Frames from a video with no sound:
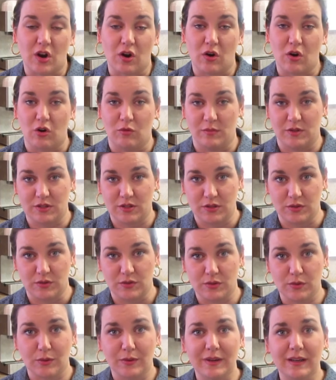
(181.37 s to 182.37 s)
Our home is
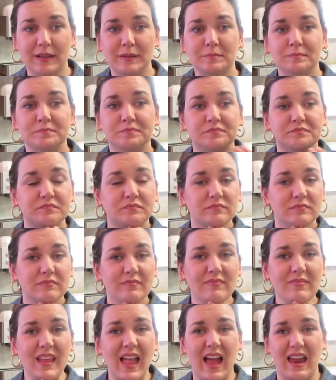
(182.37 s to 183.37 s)
2-story.
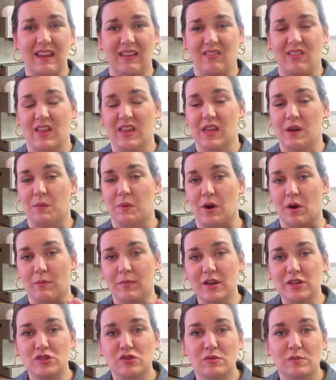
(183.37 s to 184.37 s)
I didn't like it when our
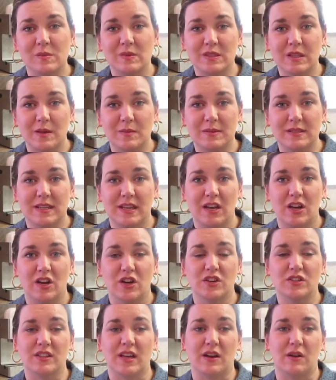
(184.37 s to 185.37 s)
bedroom was
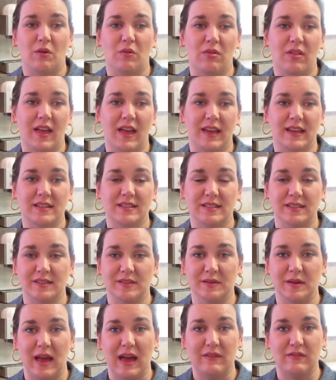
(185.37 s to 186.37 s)
upstairs. I don't like
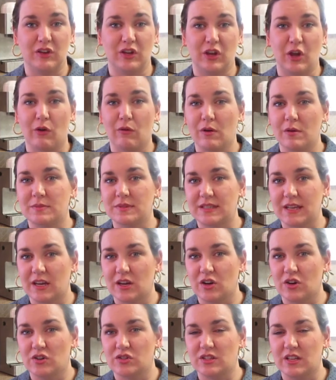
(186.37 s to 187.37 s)
to have to go
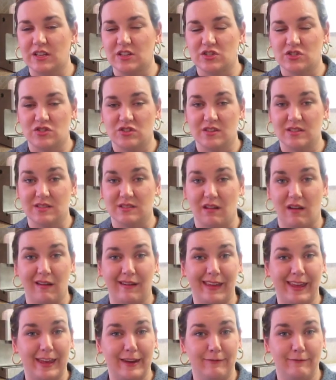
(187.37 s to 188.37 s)
upstairs. It's just
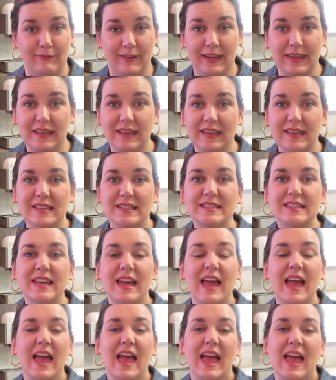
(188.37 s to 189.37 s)
not convenient.
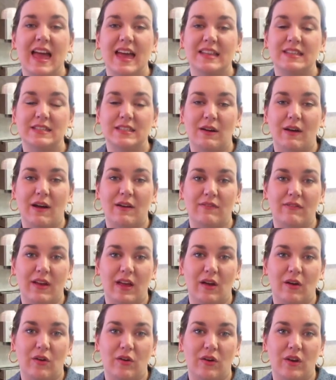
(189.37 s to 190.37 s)
And so I
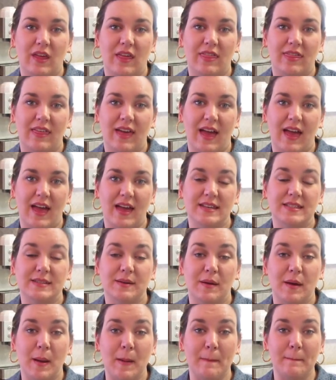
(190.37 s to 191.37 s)
found that
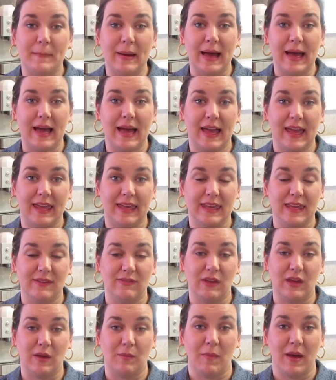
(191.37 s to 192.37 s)
by
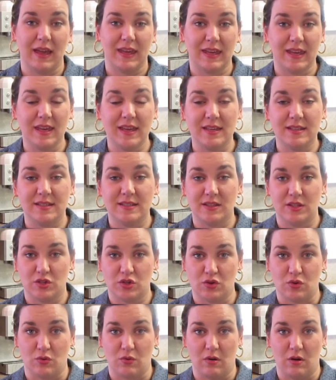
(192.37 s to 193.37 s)
giving my kids the
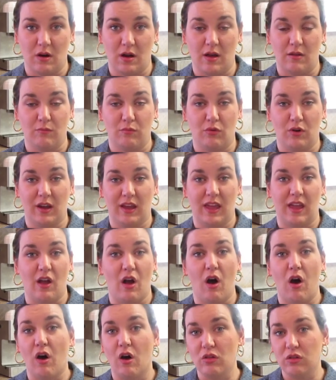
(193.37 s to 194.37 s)
chore of bringing
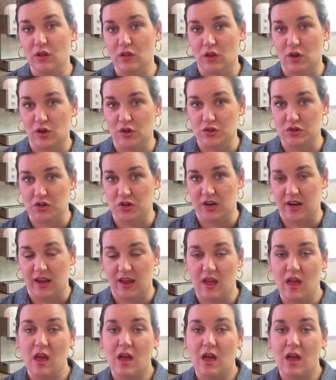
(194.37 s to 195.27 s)
all the laundry